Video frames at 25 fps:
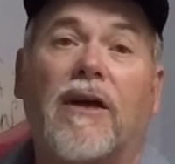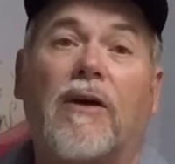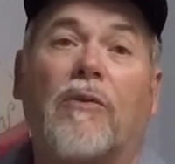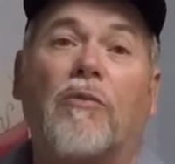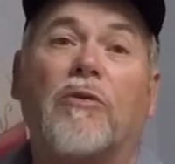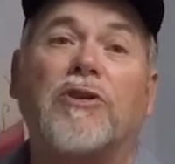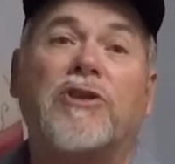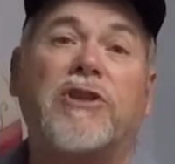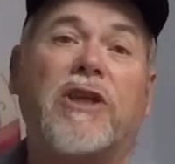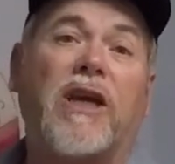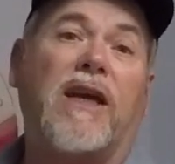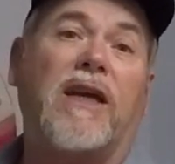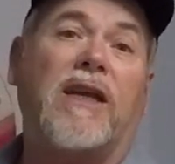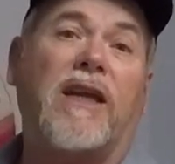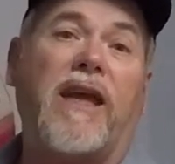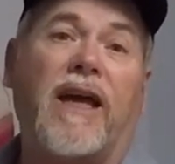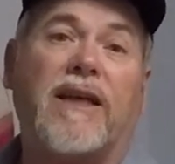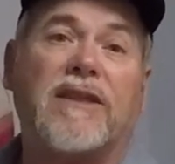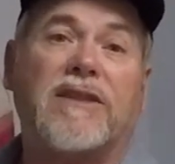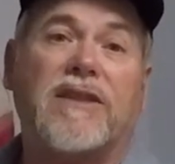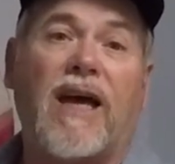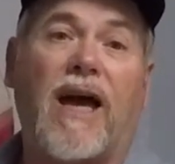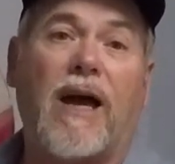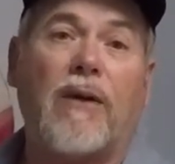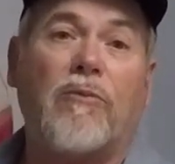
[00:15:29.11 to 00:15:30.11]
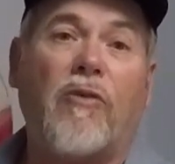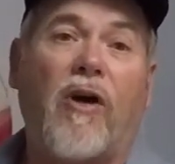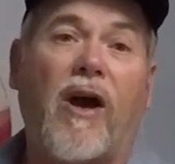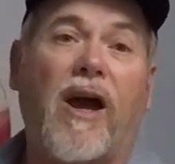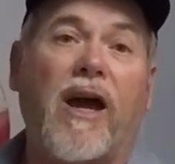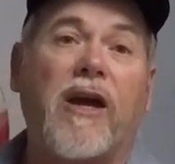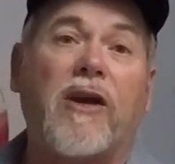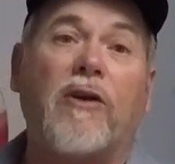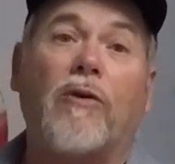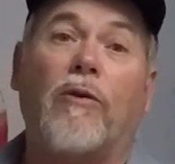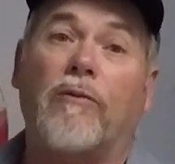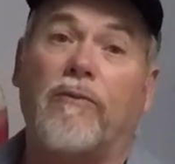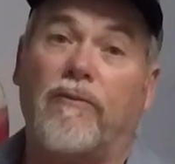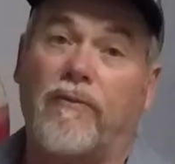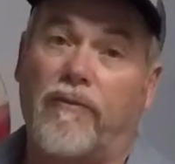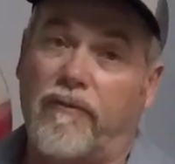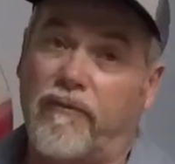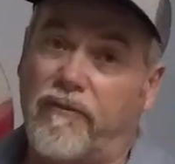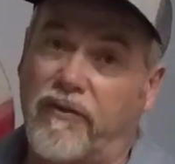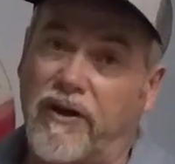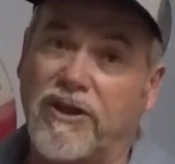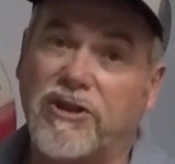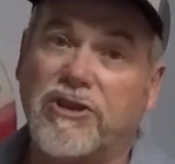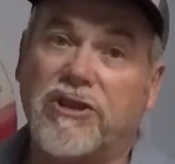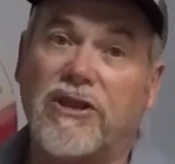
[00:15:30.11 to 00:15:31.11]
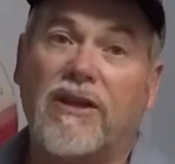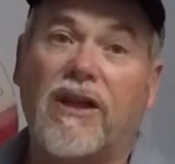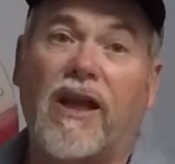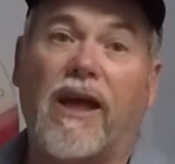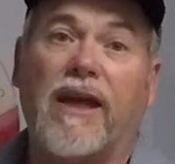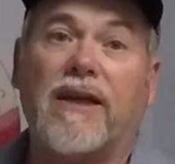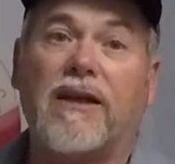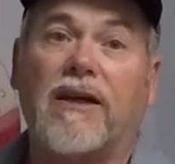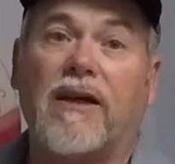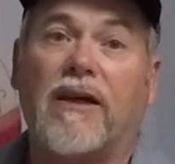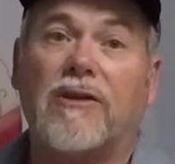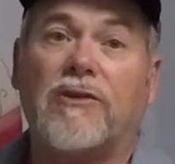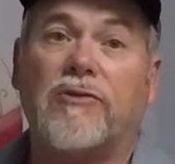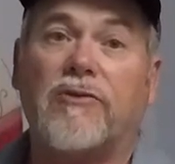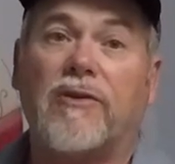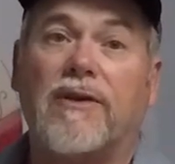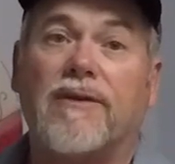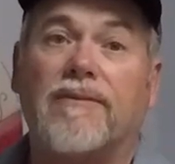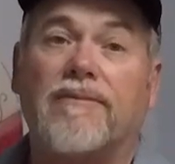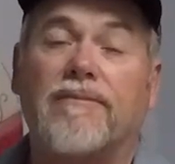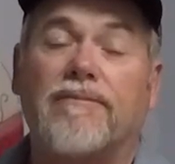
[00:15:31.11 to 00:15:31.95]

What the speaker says: We'll see you next time right here on Fishing Lake Country.